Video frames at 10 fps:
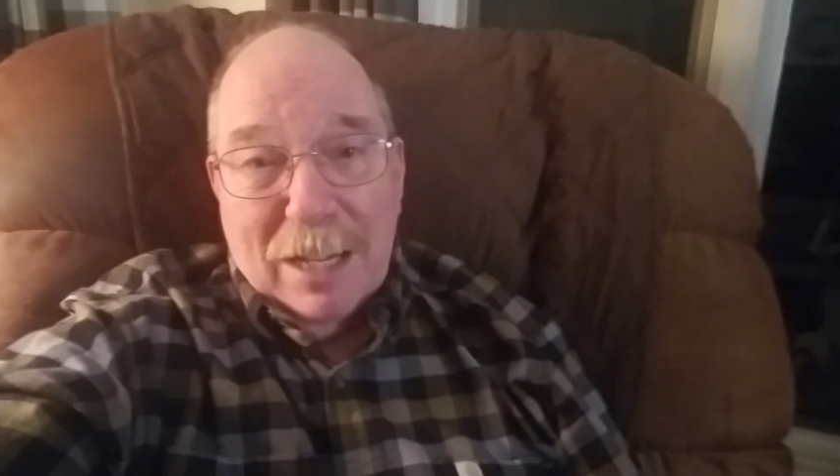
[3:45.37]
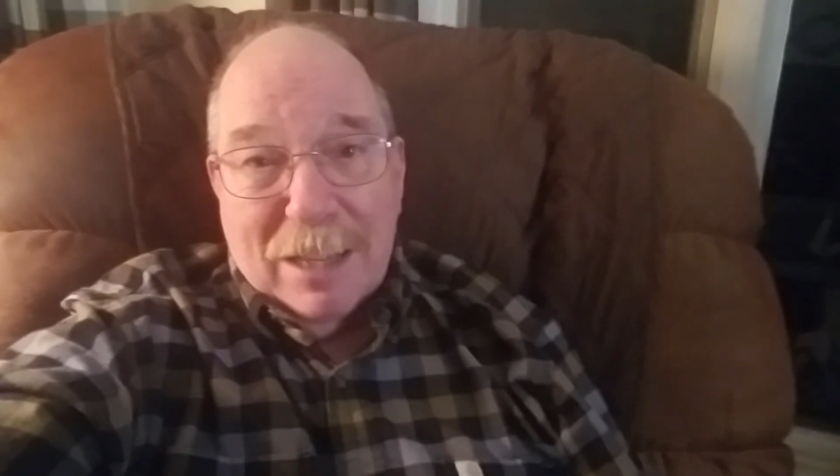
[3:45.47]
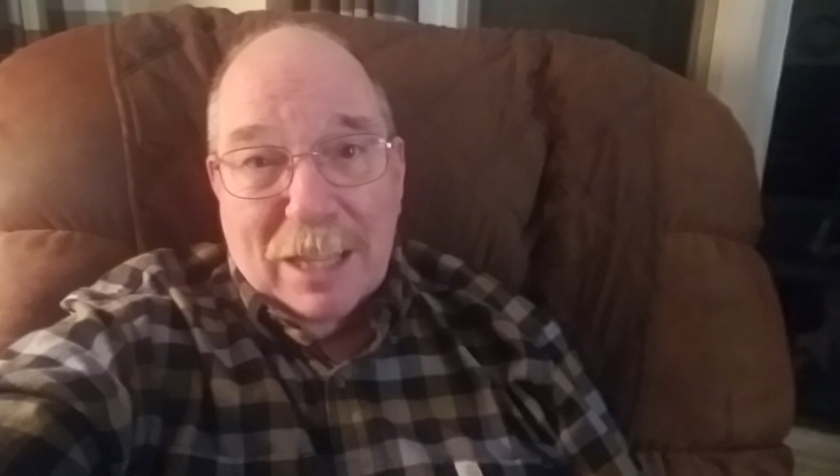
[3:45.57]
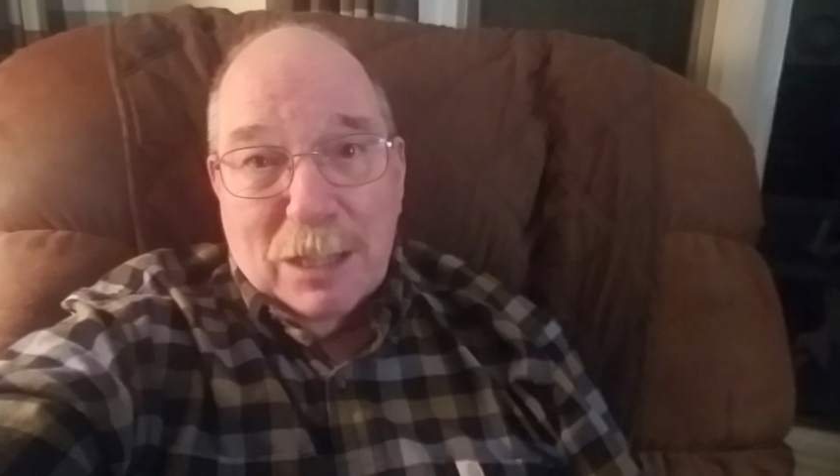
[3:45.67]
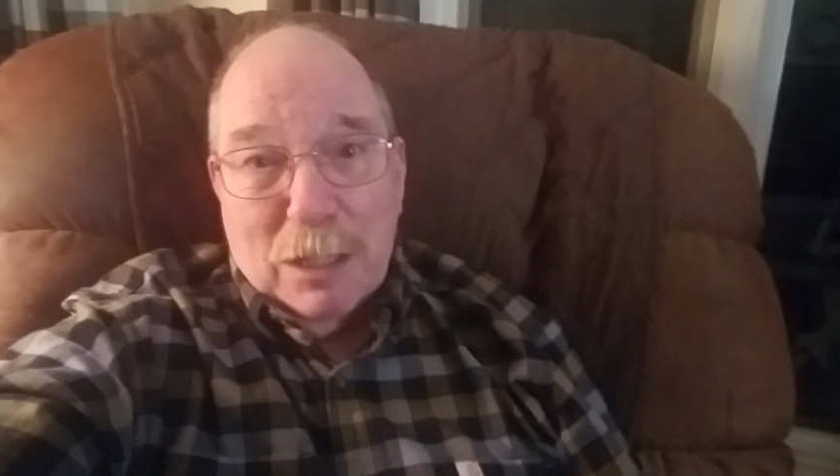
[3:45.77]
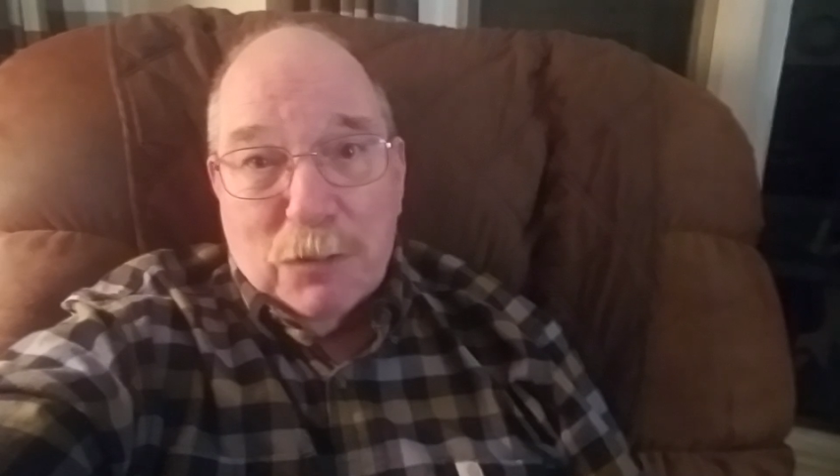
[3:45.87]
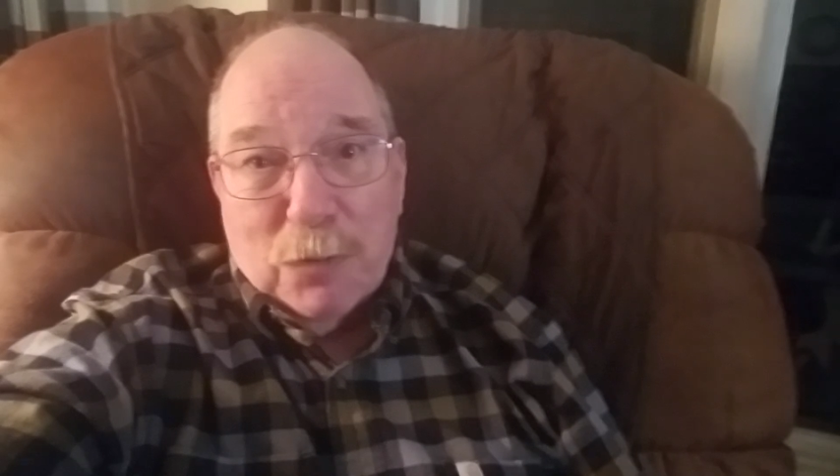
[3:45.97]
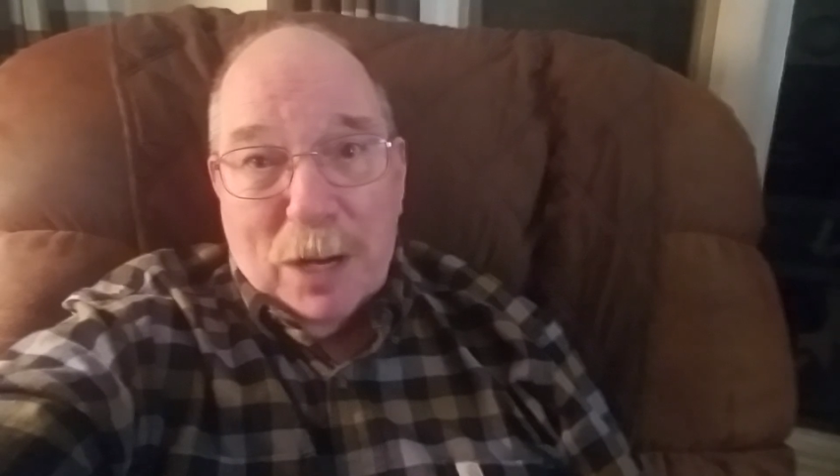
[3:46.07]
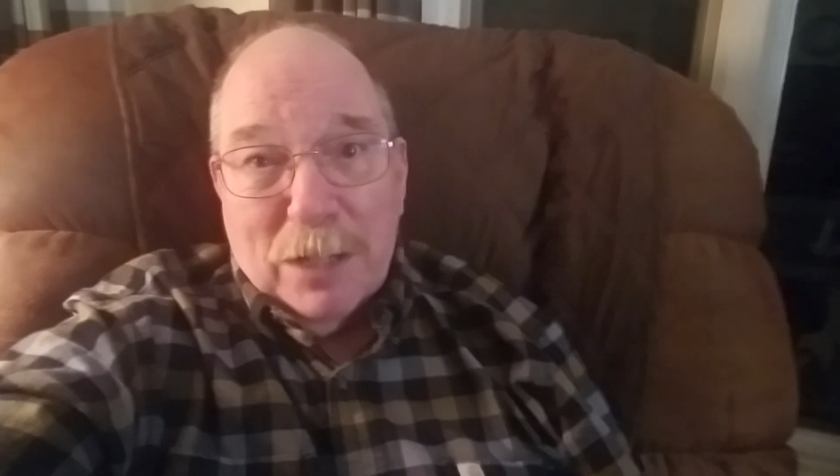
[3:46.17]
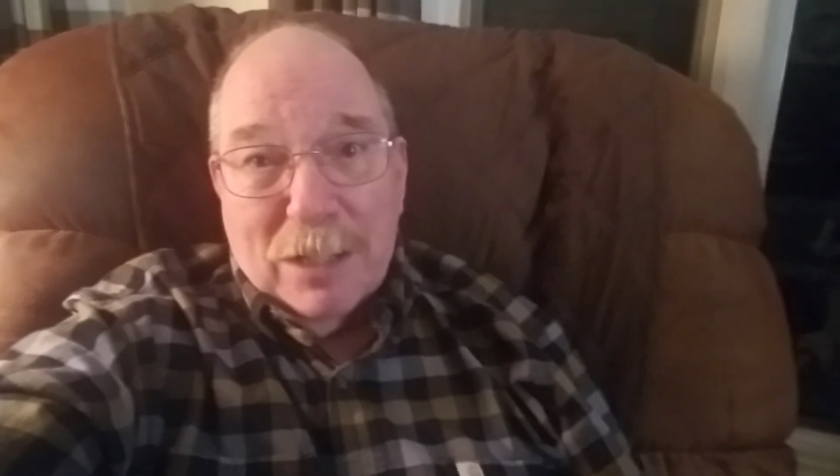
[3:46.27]
anything that
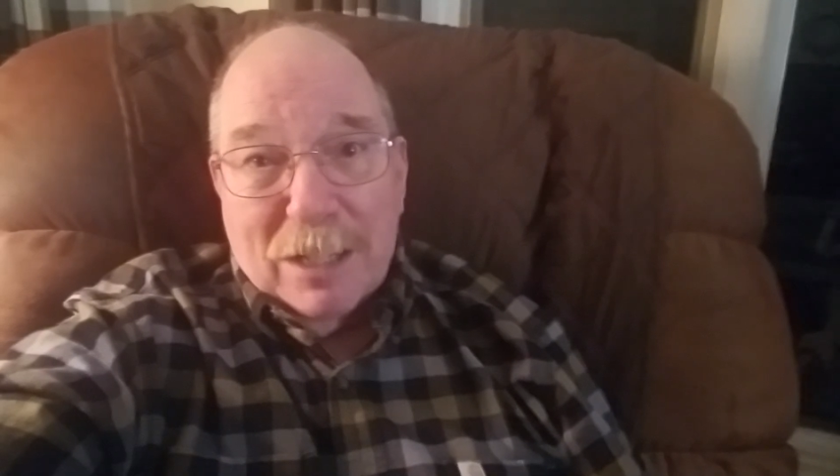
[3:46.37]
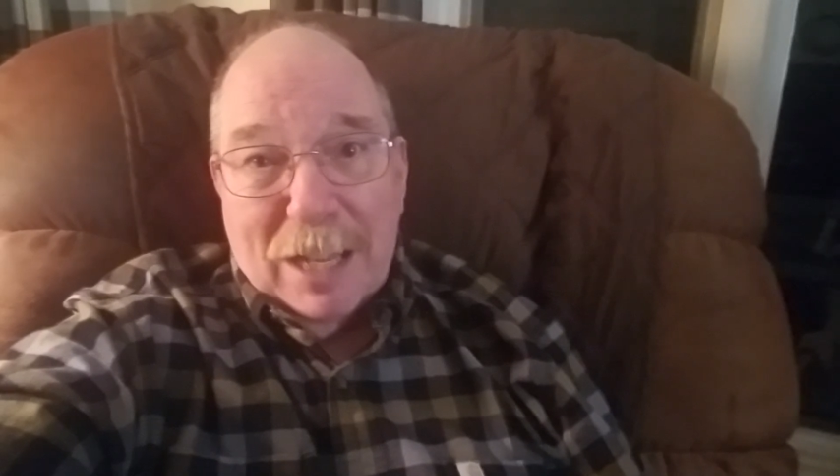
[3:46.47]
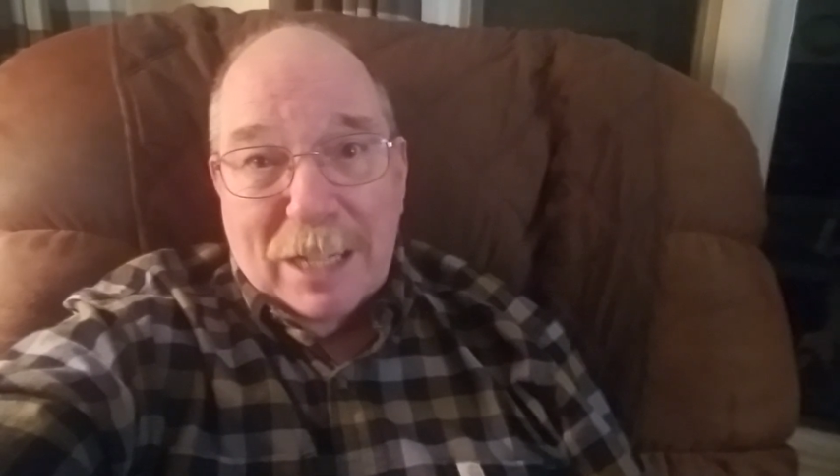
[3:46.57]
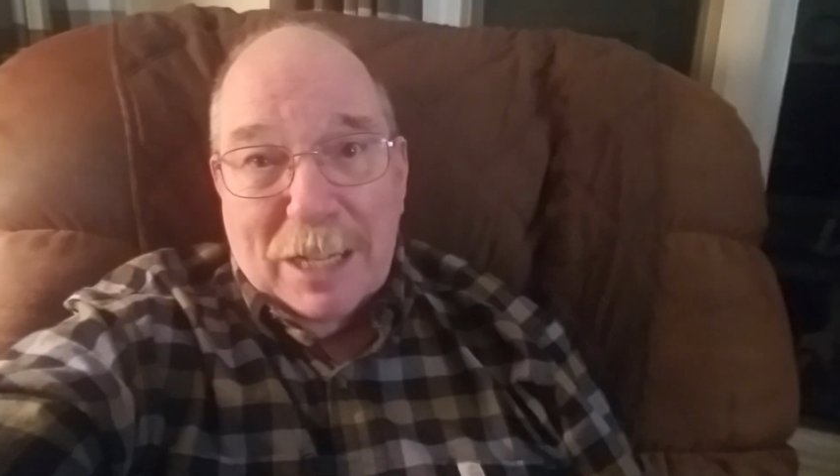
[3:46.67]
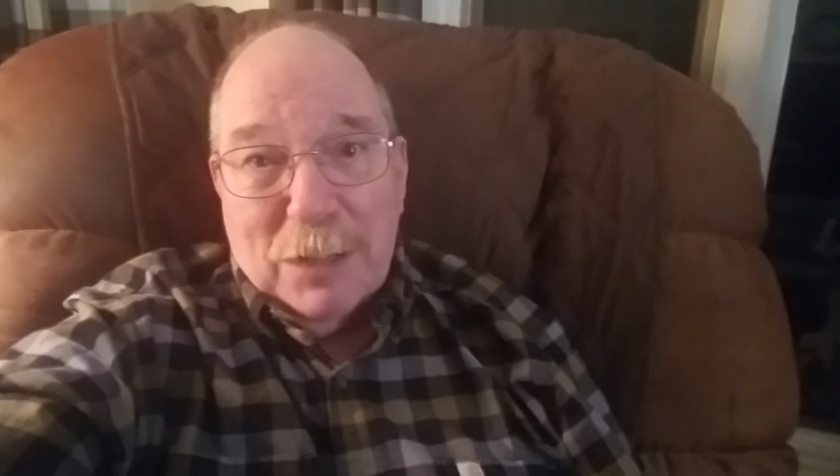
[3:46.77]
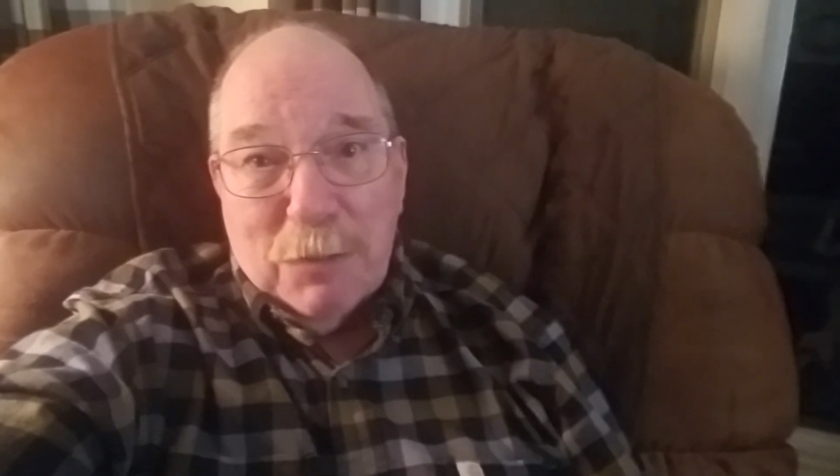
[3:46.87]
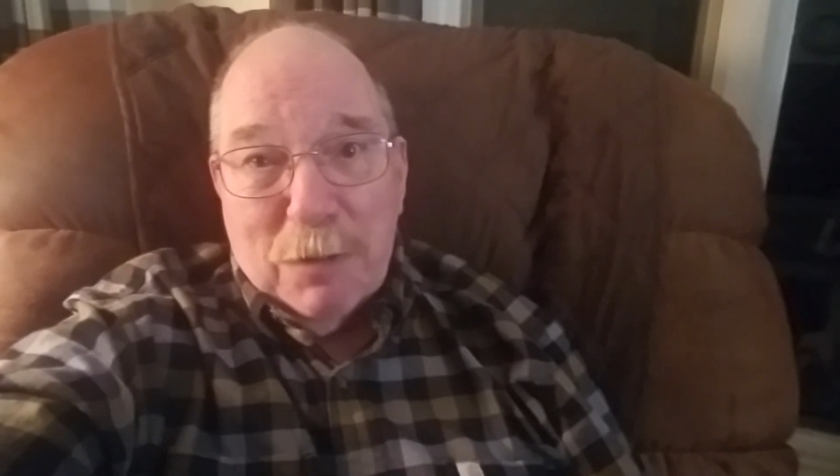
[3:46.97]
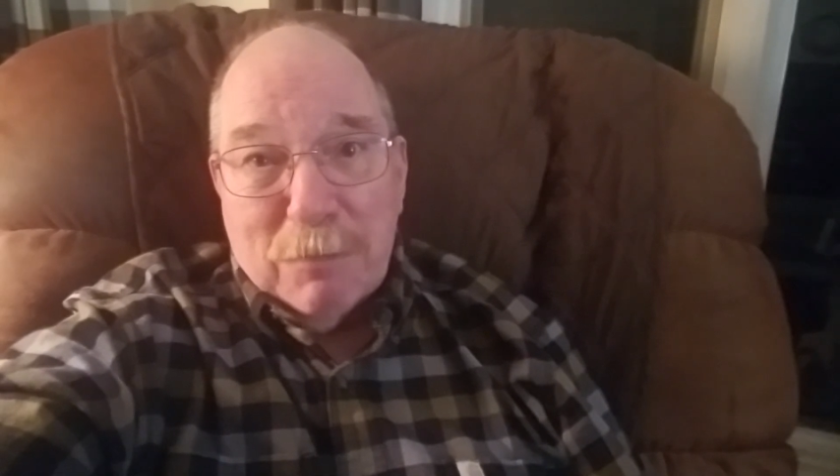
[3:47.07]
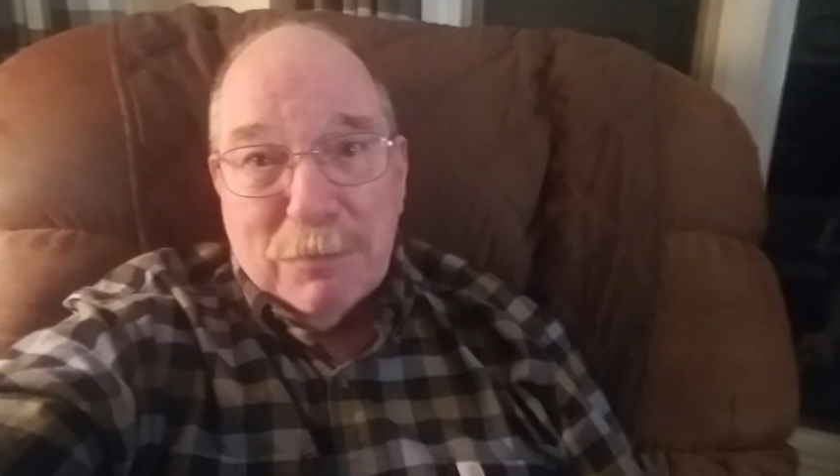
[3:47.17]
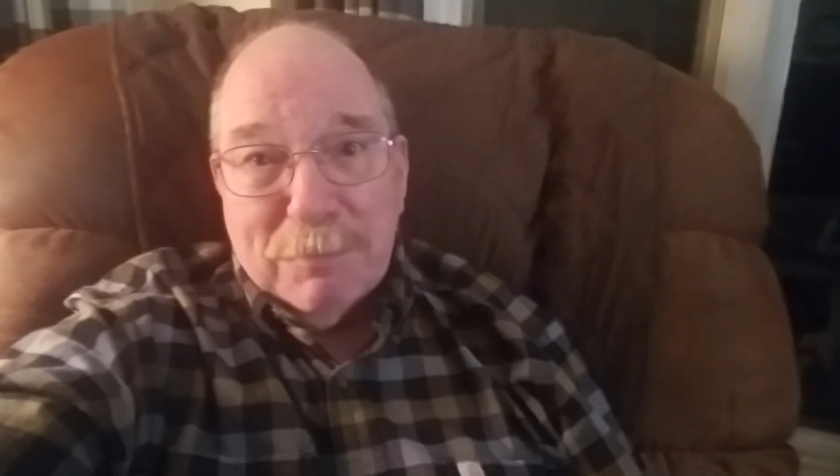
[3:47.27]
threatened to take down the
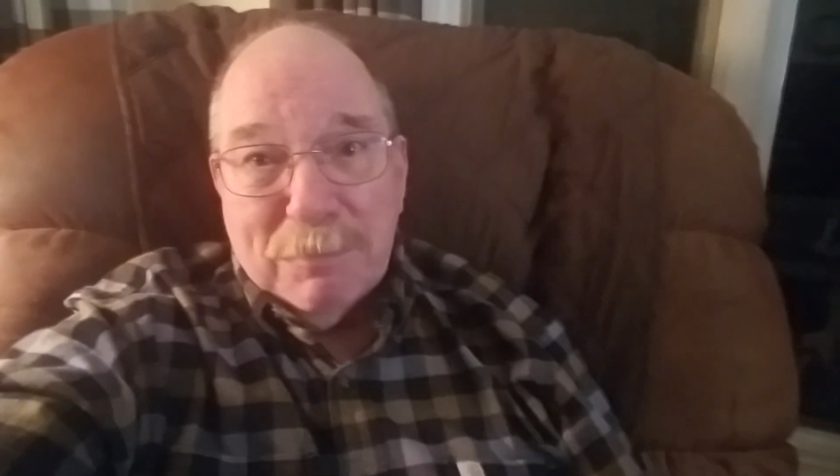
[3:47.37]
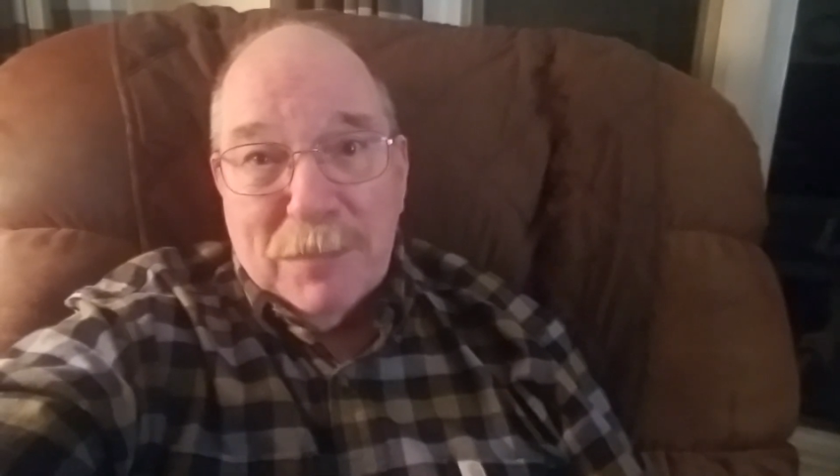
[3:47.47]
roof.